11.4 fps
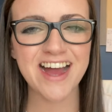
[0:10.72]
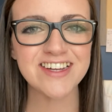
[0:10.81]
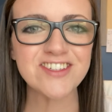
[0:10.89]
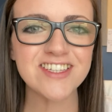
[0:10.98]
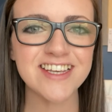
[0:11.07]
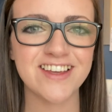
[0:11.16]

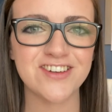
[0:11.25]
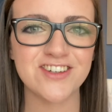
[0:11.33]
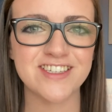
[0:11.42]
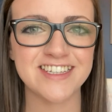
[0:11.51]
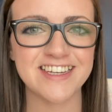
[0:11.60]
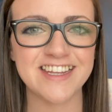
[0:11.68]
Ashley
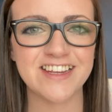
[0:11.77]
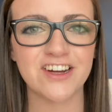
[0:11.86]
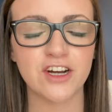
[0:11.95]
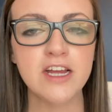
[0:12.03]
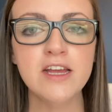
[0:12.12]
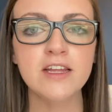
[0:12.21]
Anderson
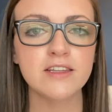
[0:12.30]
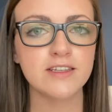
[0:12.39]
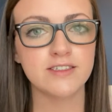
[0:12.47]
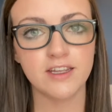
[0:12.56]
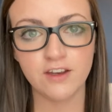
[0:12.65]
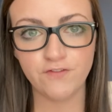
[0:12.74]
here.
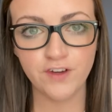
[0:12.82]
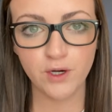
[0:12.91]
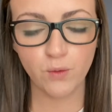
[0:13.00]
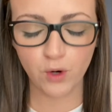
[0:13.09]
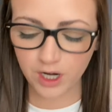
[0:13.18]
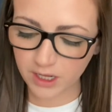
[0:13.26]
Listen, fair
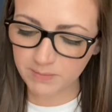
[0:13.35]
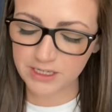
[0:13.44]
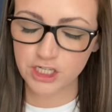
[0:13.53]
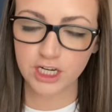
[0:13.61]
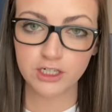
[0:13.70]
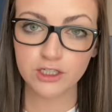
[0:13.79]
warning, my
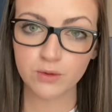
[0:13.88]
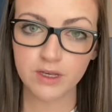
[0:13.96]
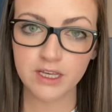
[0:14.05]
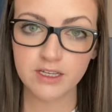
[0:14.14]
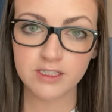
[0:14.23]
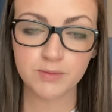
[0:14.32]
chair
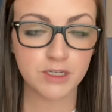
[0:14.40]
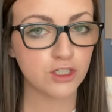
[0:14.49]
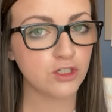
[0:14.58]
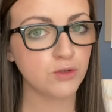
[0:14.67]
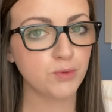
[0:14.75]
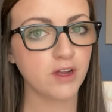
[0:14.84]
squeaks, but it's
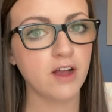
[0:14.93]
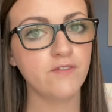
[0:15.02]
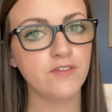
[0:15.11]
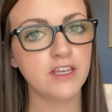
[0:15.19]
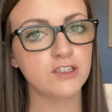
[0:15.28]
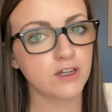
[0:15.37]
super
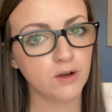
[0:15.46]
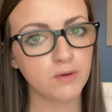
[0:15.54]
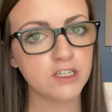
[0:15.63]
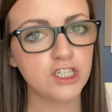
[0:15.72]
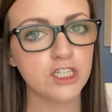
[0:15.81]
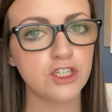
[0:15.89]
comfy, so I don't
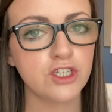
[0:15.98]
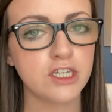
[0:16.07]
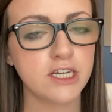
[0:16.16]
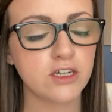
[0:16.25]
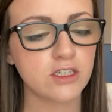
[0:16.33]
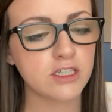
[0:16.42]
want to change
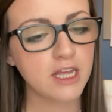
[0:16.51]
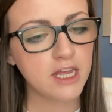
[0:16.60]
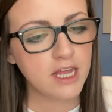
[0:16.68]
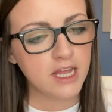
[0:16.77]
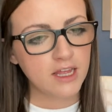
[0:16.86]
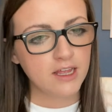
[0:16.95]
chairs.
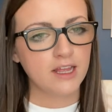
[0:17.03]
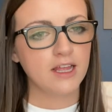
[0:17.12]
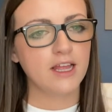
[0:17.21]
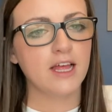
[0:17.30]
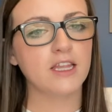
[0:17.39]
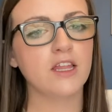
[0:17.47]

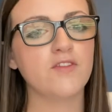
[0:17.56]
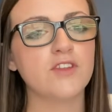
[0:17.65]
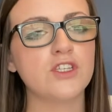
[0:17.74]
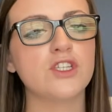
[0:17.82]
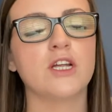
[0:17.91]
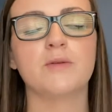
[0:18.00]
I love
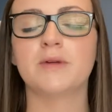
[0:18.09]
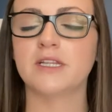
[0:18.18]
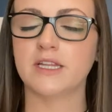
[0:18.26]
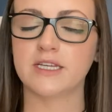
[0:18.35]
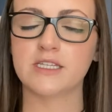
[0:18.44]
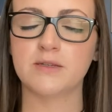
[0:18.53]
this chair, but it
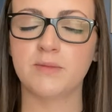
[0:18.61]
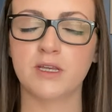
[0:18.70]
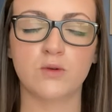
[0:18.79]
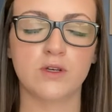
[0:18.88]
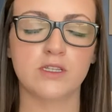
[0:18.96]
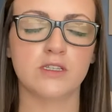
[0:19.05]
likes to make
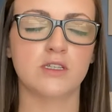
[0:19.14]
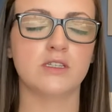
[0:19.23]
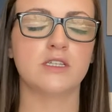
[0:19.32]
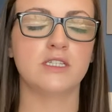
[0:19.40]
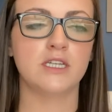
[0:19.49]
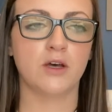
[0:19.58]
noises
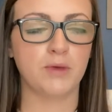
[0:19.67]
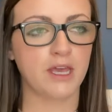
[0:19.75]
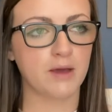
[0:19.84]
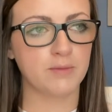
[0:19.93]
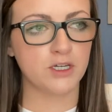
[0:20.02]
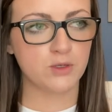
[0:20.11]
and tell me
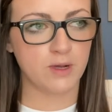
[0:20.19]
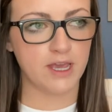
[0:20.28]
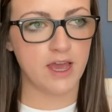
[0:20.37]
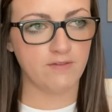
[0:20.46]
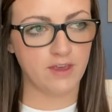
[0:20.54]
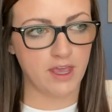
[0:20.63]
how much weight
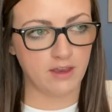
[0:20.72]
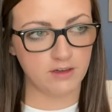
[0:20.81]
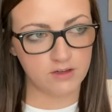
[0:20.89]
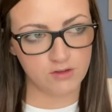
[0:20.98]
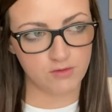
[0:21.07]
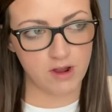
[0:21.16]
I've gained
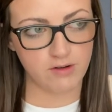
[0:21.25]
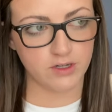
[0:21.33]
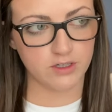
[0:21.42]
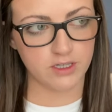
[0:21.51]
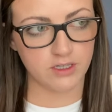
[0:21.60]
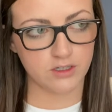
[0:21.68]
throughout
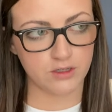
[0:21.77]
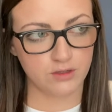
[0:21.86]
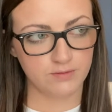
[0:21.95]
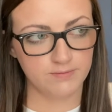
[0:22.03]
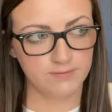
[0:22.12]
nursing school.